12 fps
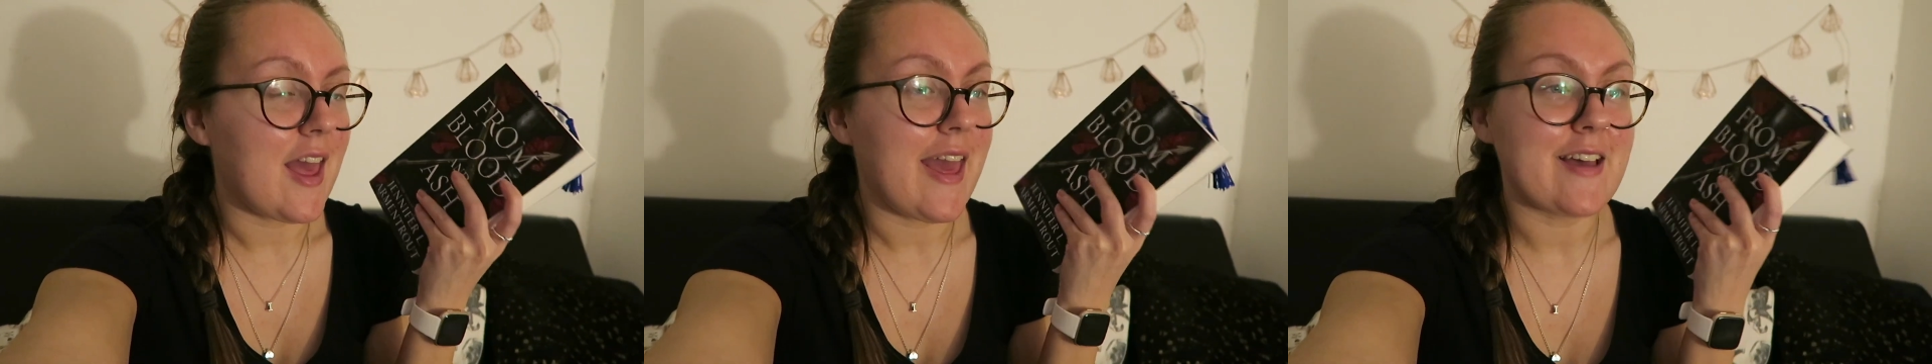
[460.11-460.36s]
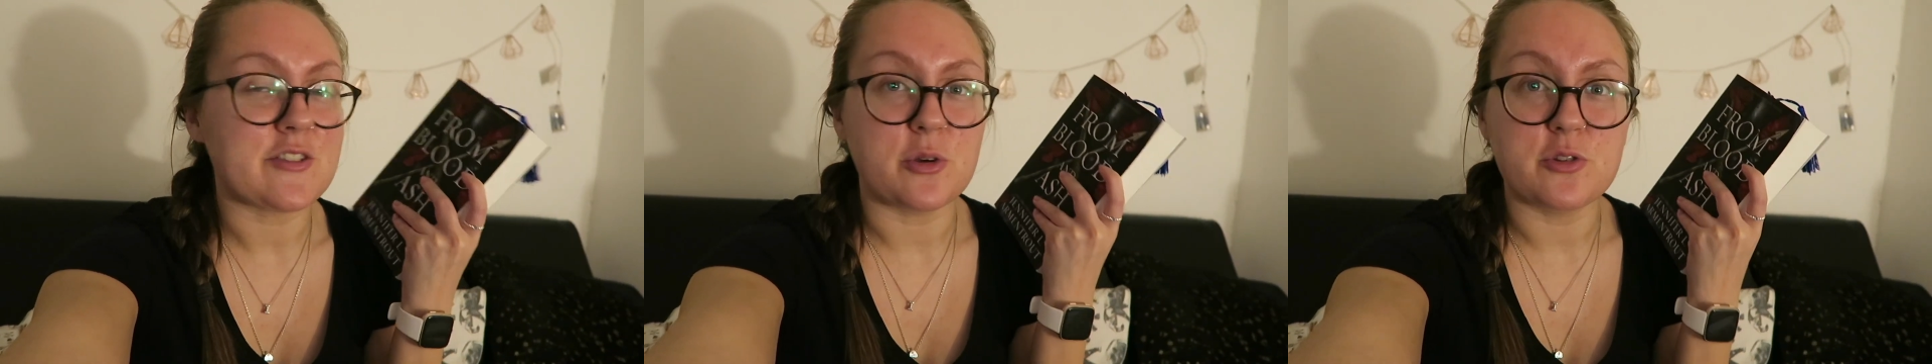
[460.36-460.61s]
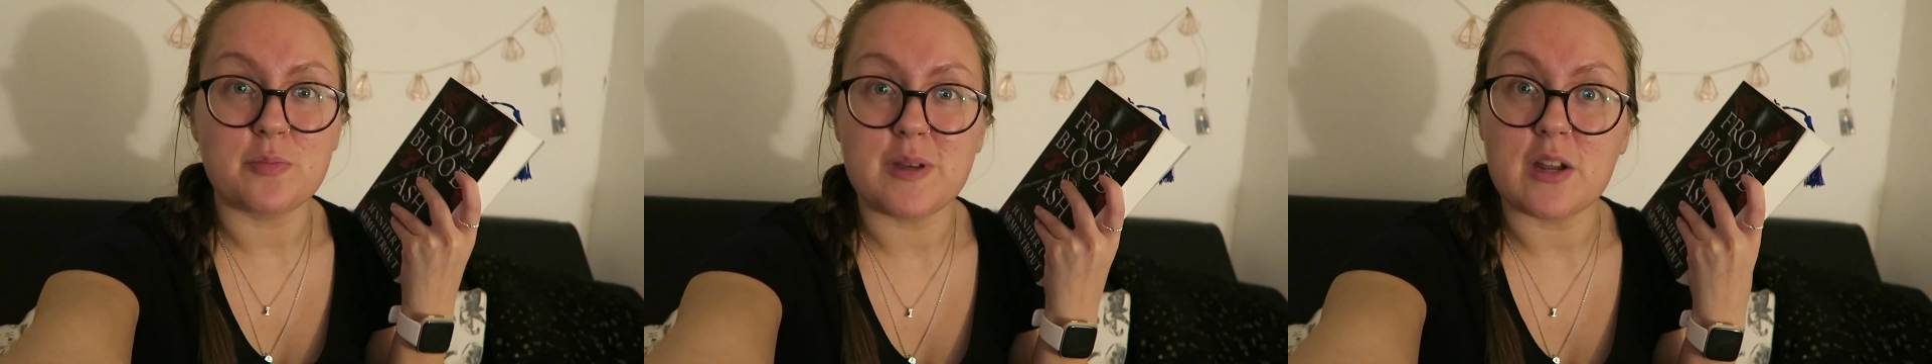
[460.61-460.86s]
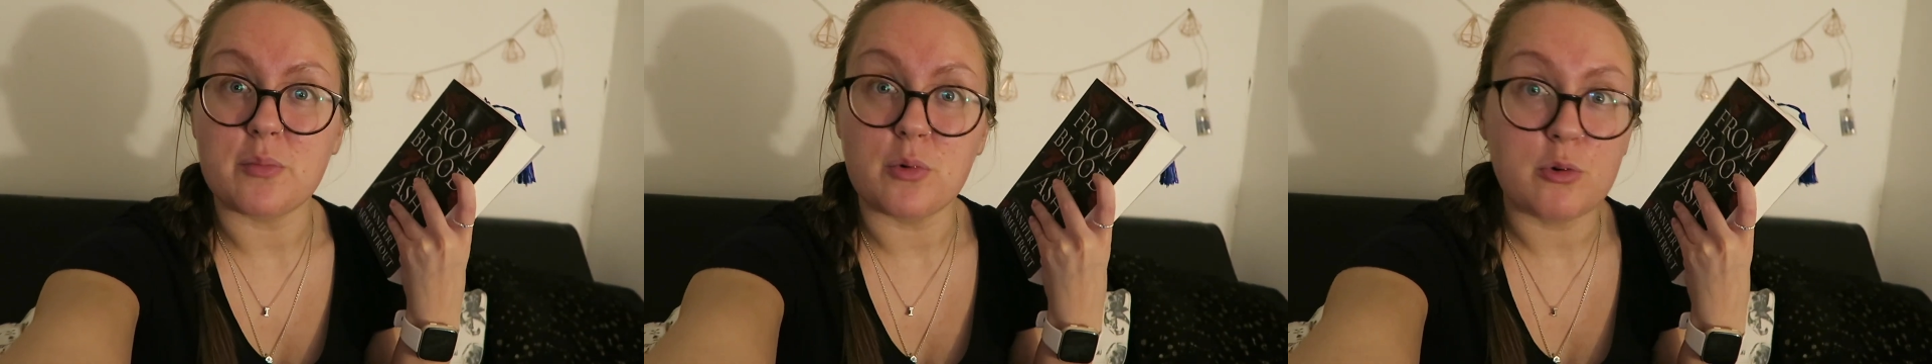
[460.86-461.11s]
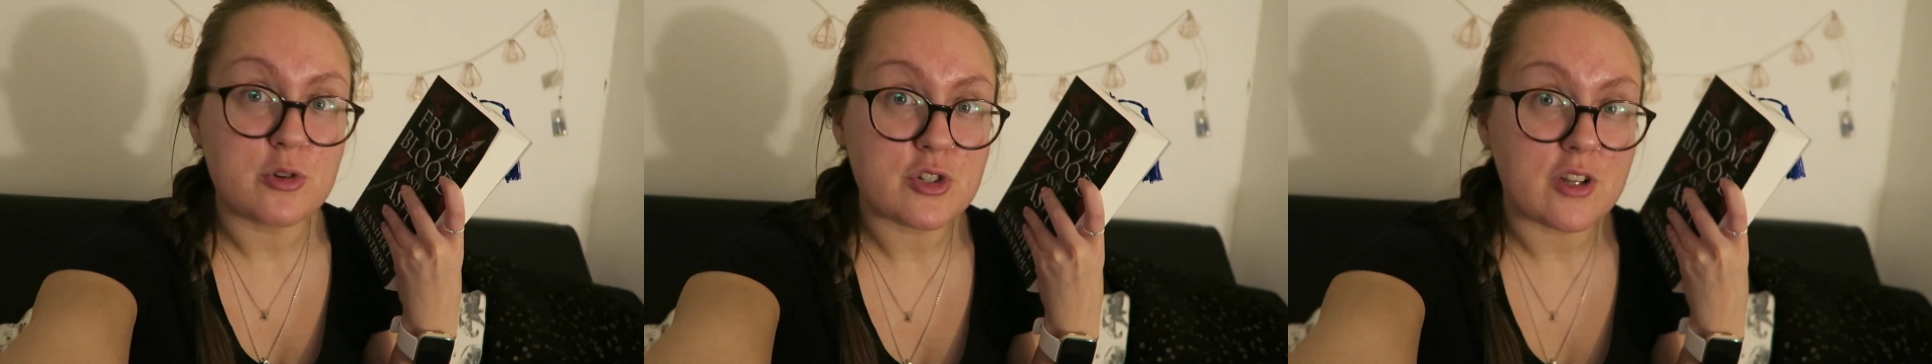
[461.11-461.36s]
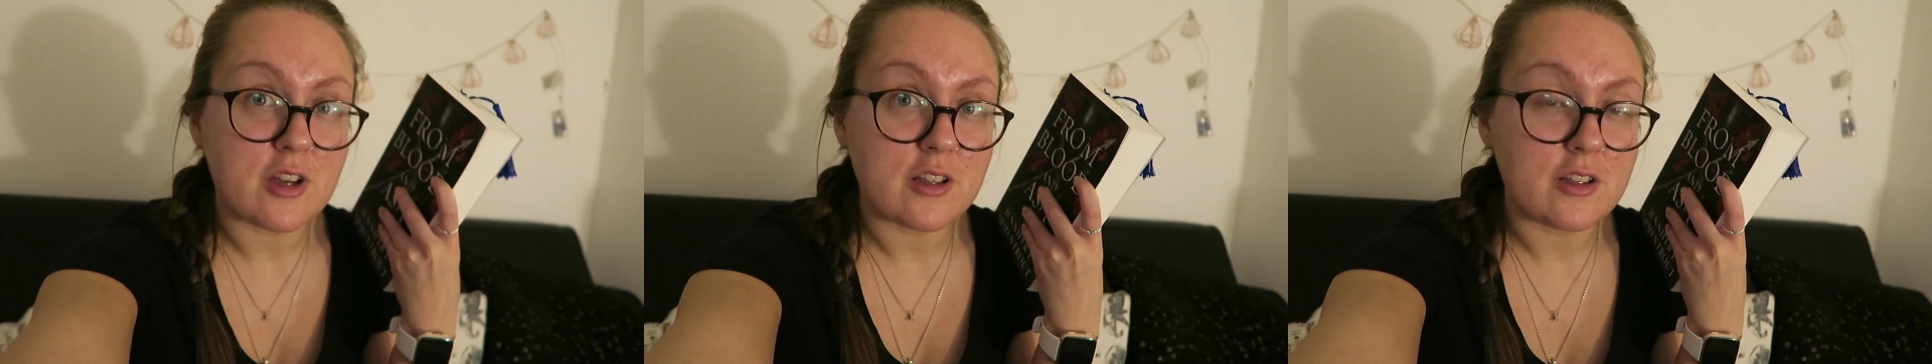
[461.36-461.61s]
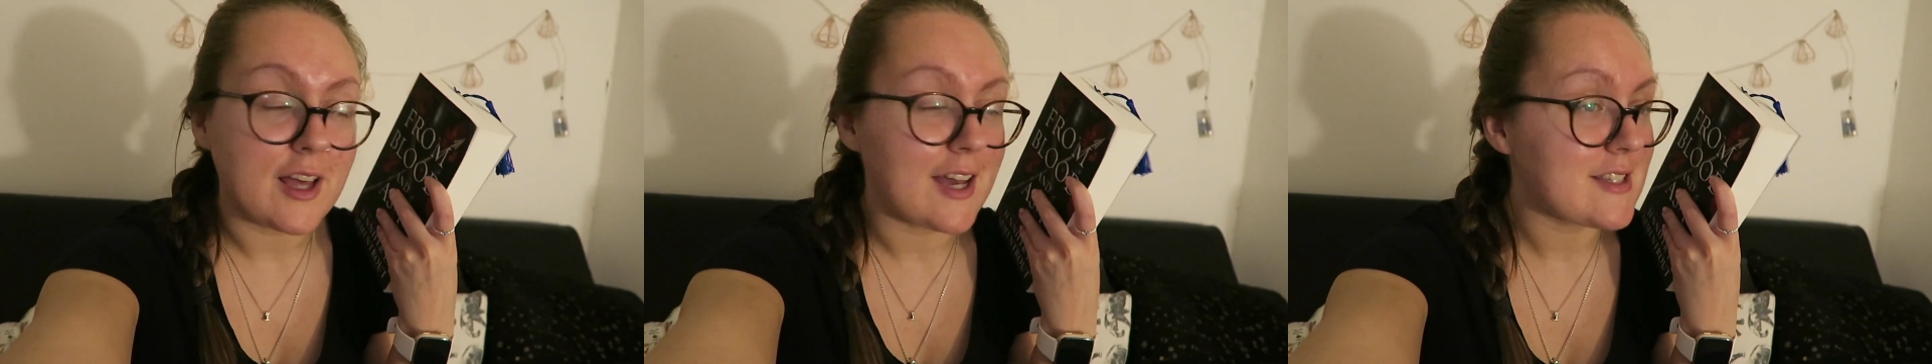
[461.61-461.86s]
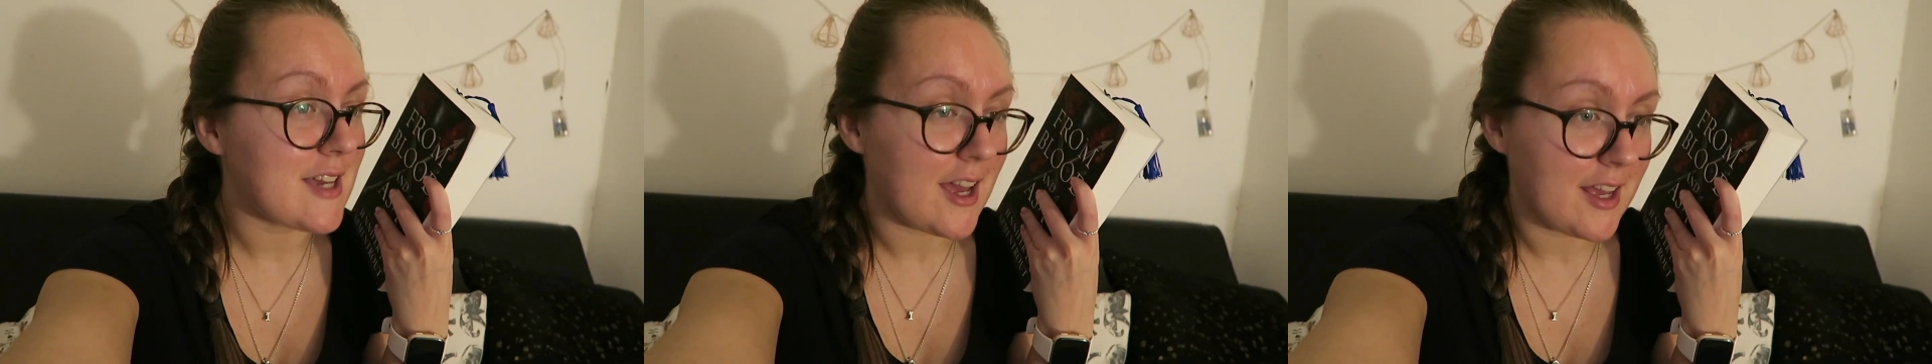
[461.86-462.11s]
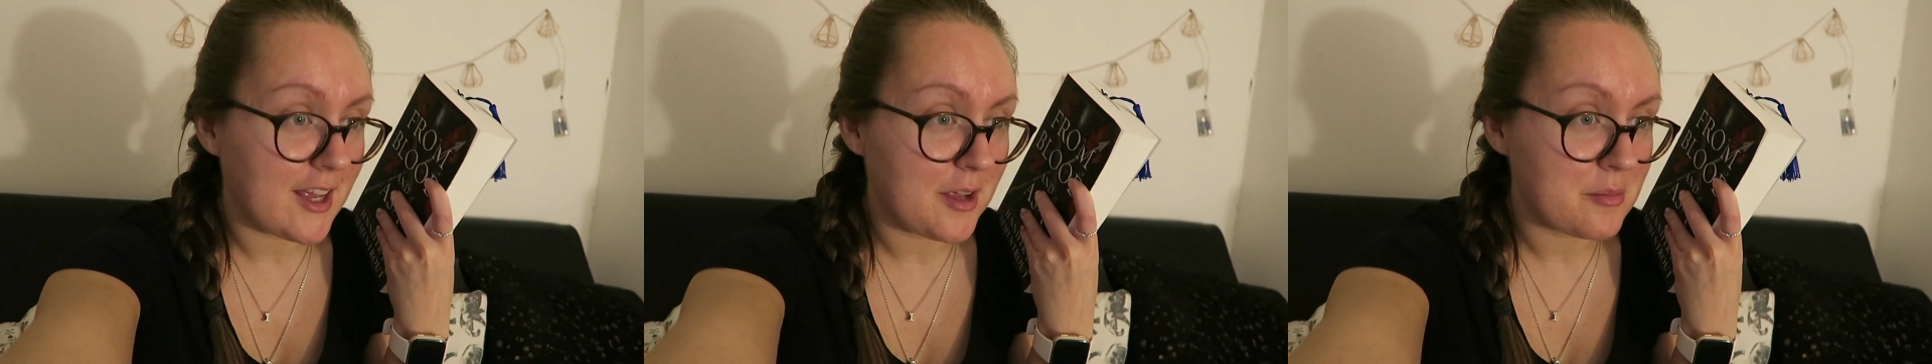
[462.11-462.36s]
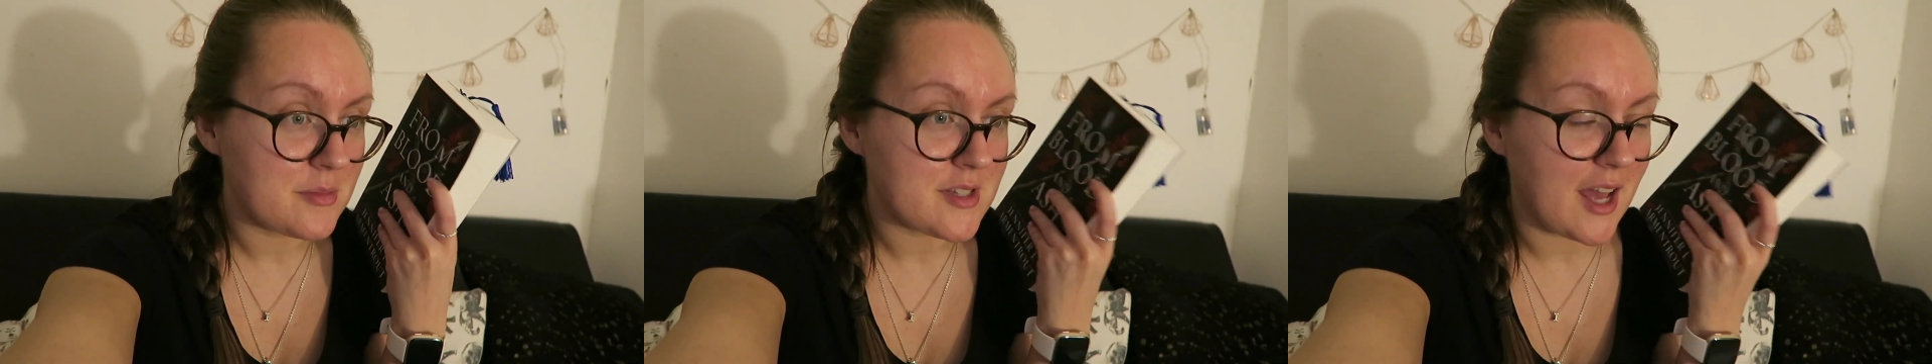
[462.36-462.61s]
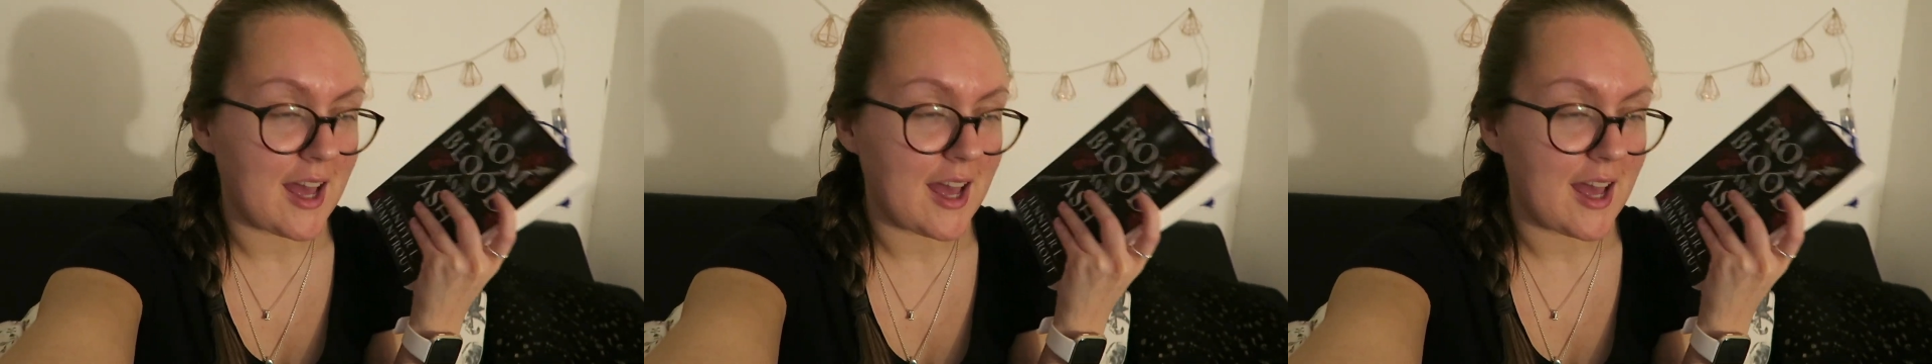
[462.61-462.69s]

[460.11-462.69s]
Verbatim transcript: It has also been emotional at times,